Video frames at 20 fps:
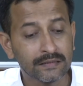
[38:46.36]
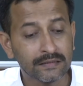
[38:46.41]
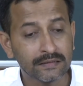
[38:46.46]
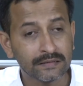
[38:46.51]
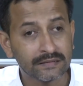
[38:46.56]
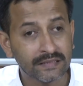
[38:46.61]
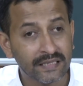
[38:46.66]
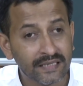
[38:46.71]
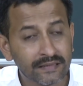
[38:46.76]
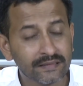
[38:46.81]

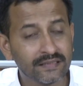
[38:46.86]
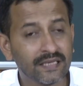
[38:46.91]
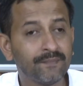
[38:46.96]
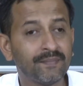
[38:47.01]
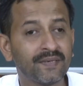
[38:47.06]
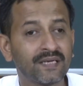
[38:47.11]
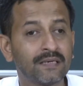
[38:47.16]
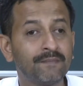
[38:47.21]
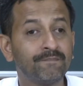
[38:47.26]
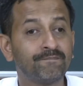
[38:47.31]
then they
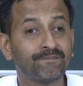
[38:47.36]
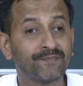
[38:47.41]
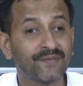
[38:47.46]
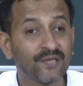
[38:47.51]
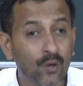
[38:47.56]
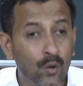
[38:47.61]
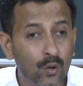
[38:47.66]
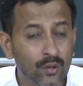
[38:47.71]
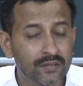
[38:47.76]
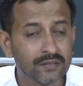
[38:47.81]
become
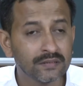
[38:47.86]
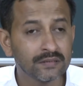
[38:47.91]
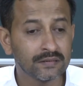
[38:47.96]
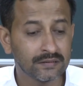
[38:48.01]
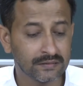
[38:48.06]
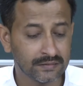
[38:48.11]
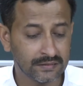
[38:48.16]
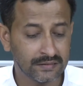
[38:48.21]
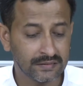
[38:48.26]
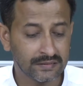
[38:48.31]
pure,
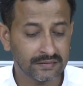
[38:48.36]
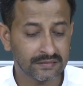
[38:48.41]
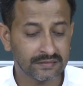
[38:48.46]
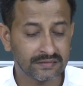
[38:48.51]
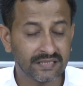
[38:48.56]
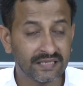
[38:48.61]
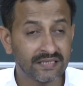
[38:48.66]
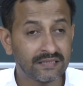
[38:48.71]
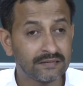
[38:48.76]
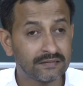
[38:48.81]

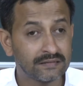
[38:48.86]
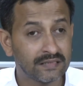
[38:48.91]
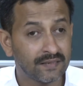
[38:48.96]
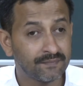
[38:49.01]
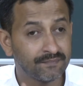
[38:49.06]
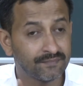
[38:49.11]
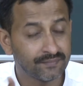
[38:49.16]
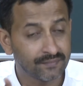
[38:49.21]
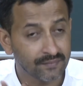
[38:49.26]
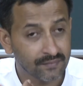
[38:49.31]
then
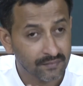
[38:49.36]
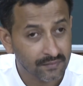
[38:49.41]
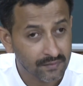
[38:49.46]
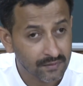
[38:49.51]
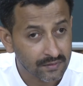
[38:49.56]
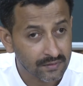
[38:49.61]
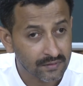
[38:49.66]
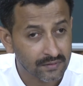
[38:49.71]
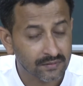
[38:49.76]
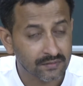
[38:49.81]
they
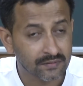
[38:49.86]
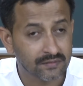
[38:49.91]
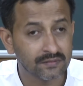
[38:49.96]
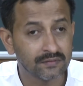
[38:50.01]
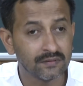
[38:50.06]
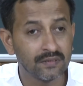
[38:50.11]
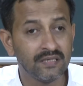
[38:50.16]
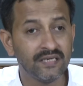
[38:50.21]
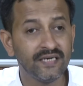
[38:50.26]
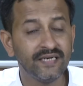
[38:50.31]

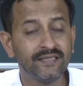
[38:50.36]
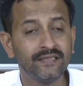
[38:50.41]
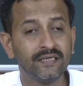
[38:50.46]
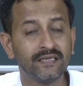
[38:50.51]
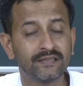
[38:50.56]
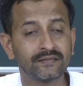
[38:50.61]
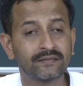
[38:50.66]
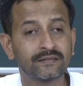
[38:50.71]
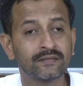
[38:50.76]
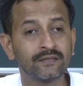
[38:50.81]
lead
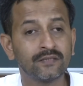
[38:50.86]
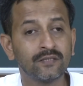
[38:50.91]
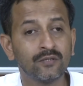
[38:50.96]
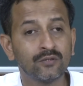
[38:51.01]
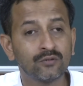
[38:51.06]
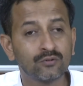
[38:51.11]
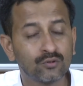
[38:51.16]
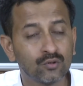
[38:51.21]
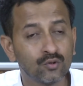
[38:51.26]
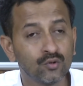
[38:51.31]
us
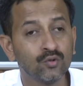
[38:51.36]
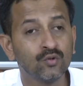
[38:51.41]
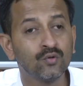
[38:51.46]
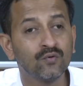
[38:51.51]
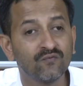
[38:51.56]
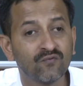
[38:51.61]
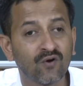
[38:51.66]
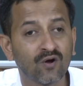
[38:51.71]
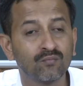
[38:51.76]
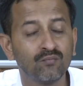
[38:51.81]
to
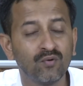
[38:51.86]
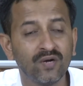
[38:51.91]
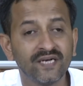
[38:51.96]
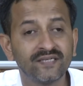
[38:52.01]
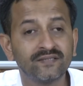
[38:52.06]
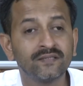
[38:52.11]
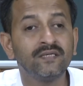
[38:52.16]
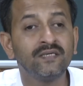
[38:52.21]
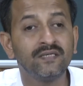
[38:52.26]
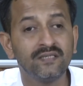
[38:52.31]

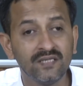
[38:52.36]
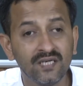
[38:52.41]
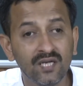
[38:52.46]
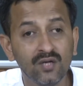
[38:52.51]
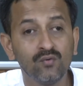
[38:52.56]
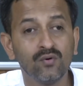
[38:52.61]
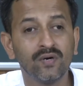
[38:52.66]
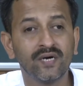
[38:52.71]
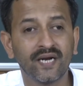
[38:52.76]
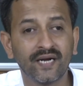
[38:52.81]
formulate
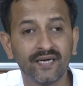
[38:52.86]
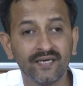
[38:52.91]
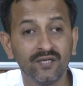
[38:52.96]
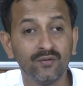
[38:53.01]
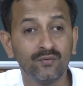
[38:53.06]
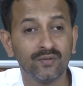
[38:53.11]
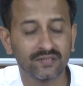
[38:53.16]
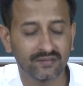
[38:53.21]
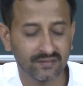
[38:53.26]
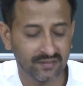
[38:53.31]
newer and
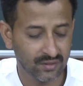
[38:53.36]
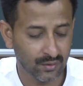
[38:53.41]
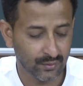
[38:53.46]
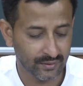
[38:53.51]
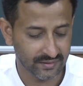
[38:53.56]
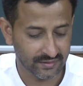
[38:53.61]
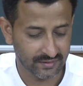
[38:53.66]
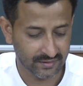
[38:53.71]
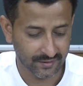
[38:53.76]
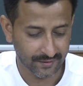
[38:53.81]
newer
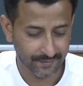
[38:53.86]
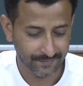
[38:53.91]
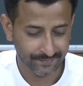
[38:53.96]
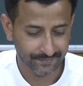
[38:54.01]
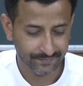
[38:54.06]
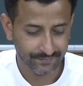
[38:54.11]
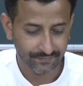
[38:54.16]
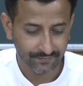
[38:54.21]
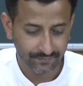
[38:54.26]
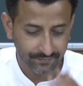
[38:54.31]
theories.
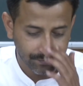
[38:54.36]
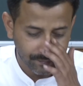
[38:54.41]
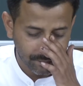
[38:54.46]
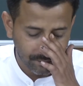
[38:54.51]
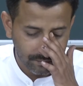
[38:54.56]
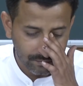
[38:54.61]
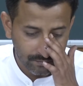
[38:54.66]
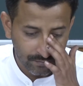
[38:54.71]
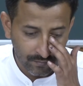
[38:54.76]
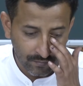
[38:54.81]

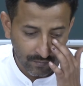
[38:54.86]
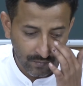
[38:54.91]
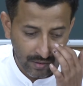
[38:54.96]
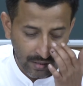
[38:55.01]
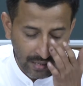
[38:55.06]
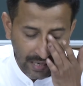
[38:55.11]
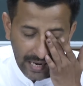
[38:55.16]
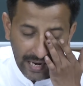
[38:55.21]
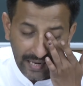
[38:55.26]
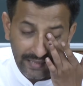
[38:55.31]

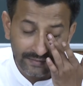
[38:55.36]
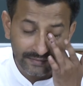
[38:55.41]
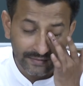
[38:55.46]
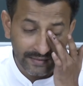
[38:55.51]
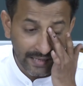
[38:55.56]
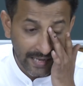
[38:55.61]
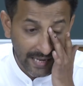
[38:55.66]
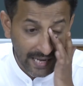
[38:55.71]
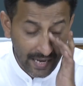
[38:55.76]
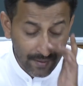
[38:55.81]
And
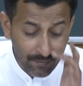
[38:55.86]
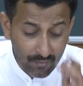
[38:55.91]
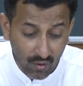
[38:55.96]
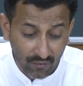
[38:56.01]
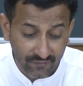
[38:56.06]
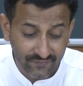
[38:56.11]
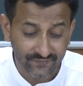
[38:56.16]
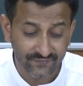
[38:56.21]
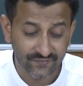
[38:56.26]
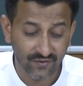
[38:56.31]
the aim
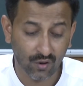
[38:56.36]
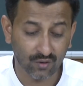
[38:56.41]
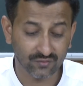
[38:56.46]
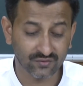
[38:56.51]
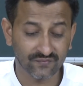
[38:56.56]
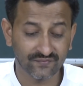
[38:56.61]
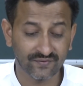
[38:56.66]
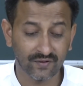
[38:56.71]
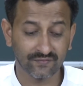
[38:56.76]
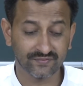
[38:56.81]
of
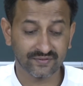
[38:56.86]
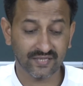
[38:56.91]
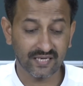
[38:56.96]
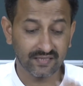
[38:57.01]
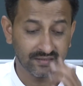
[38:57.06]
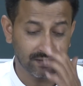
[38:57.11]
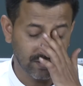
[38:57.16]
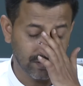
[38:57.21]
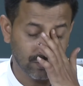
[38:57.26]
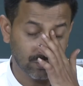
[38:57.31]
philosophy of
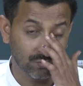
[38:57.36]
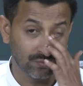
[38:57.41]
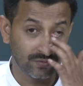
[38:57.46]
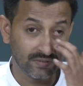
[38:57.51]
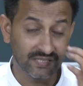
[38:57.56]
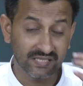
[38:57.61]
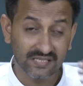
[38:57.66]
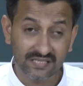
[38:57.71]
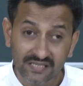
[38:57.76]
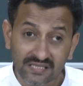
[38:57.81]
science is to
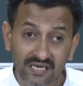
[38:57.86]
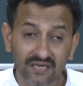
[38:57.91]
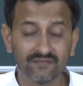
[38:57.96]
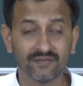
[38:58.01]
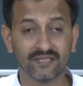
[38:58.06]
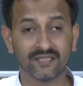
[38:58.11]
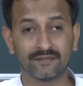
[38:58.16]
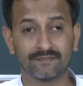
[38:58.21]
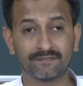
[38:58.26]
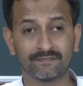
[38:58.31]

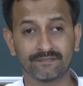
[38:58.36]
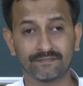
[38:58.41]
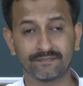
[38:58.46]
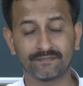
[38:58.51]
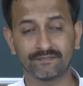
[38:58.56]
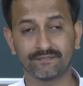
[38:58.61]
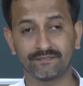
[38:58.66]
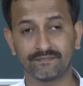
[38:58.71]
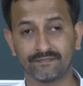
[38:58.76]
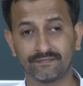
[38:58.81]
discover
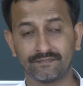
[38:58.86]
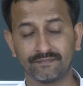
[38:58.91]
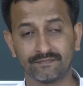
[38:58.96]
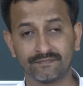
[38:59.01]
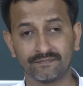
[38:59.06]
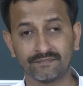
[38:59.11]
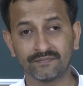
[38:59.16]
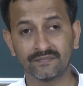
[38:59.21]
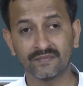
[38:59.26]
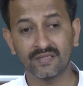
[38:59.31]

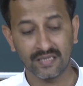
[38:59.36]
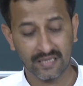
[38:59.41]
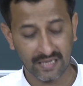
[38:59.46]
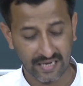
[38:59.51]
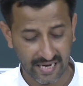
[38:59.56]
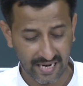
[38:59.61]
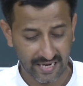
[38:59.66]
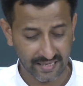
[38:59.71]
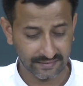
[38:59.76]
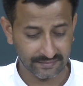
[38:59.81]

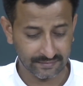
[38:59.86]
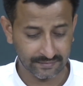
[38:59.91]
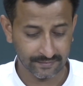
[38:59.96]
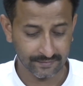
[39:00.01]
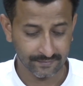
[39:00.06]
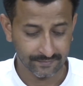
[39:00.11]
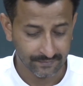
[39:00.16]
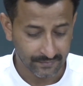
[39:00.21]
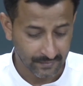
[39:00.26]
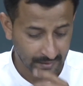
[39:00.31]
and
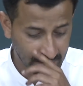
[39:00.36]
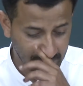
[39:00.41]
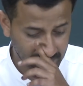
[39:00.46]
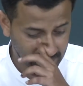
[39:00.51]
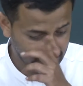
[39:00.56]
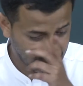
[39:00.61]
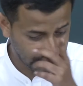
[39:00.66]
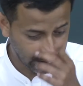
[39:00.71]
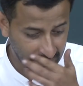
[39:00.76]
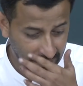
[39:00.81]

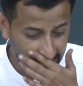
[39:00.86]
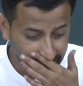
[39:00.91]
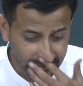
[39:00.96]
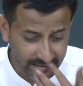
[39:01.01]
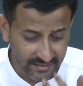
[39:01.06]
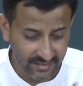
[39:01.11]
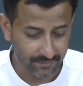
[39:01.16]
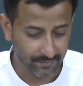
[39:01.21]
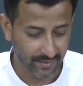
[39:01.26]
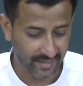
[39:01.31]

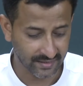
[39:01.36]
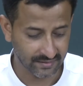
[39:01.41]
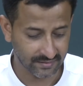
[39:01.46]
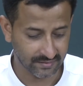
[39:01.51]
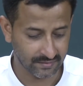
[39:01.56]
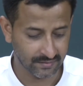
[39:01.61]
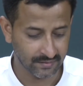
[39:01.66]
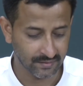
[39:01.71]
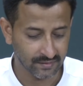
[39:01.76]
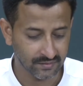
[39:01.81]
legitimize